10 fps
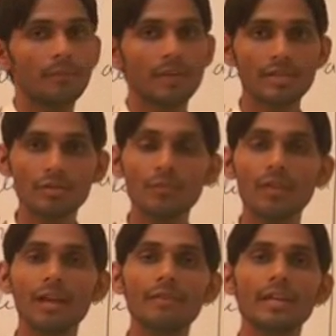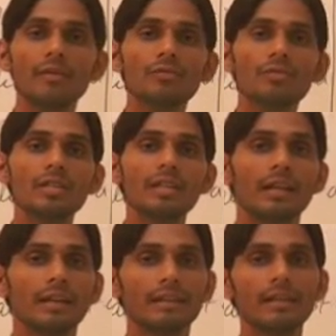First of all, we have to see
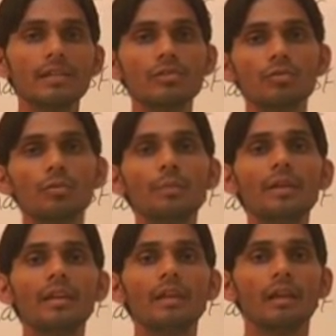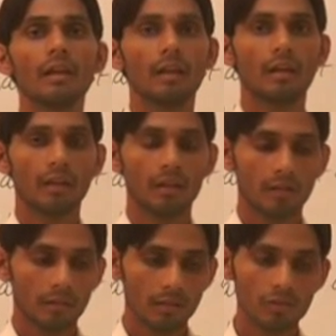nurse should be
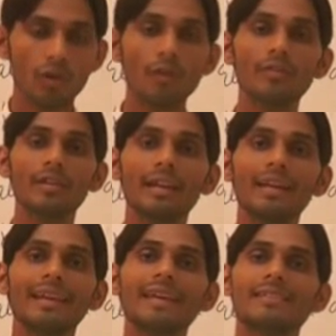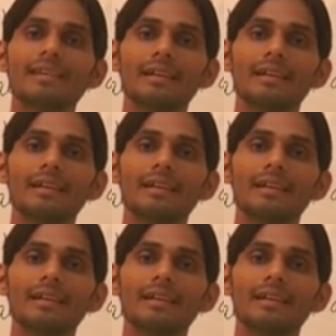soft in nature.